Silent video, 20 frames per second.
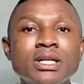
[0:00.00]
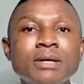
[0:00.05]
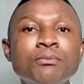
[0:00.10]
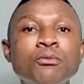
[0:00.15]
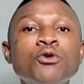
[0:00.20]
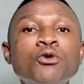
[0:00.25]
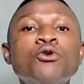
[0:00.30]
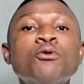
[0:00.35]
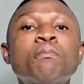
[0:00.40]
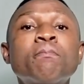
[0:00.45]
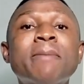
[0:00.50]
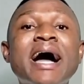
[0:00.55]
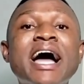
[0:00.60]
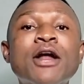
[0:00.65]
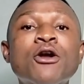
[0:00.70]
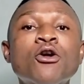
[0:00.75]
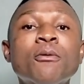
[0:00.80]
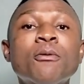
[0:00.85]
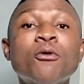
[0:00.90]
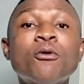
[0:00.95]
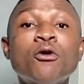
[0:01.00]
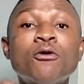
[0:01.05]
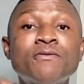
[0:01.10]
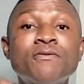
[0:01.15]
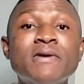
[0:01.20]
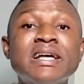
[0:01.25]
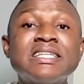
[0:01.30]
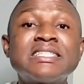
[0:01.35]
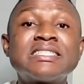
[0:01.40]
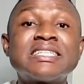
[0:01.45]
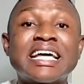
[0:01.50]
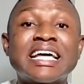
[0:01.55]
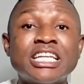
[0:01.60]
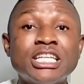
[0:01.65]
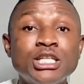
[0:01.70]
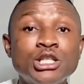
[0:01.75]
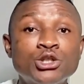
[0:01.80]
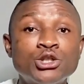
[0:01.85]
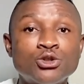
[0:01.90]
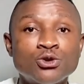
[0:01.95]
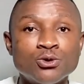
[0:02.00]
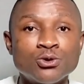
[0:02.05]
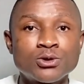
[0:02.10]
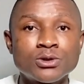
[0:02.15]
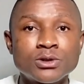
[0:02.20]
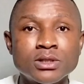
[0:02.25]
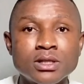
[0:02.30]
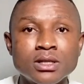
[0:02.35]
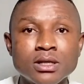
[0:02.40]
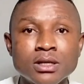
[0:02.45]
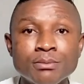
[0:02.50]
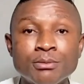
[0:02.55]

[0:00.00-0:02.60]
the more you pile up offense and issues.